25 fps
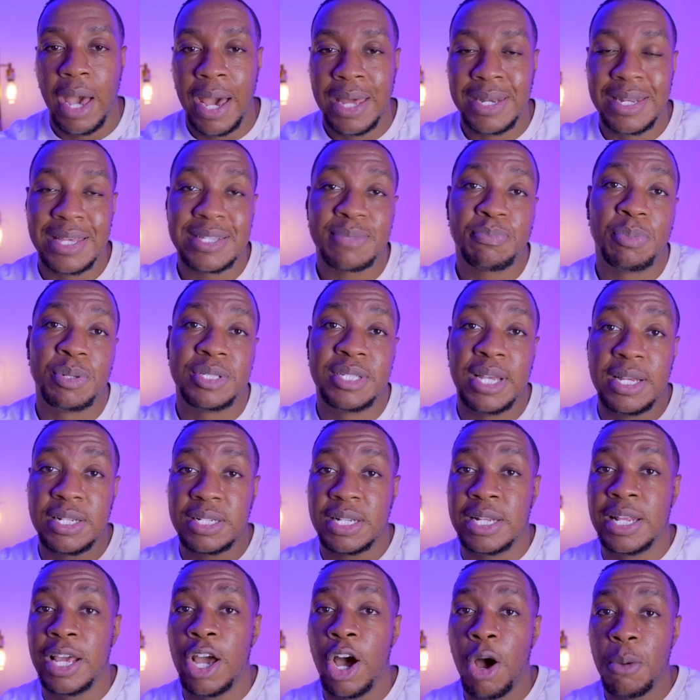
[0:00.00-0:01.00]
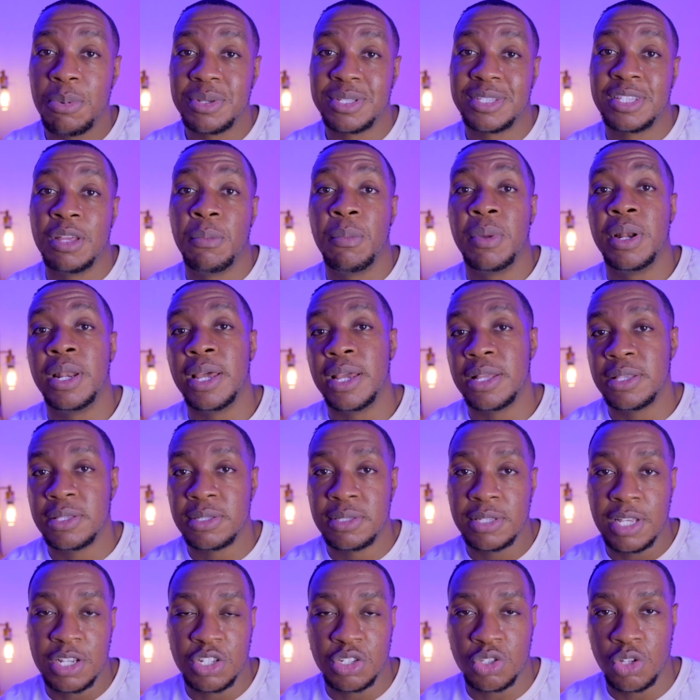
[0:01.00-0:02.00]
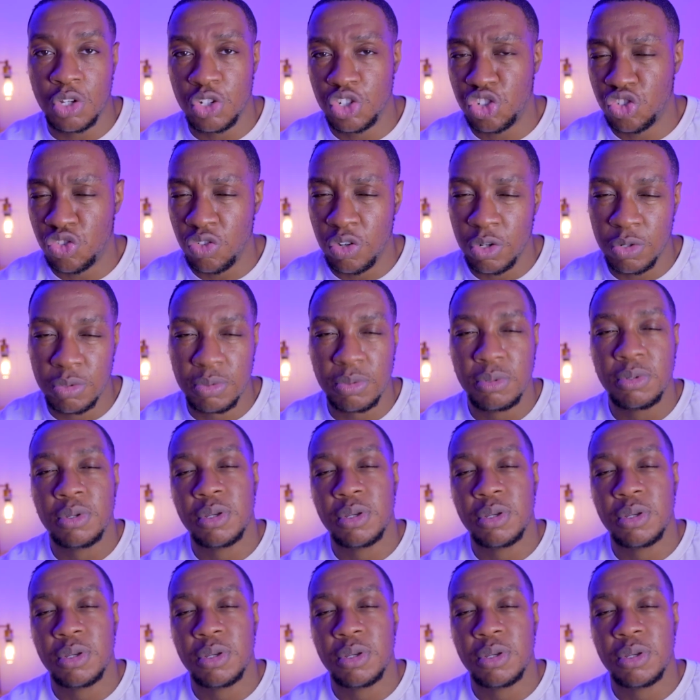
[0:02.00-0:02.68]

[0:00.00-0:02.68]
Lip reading: And this potentially helps stimulate testosterone.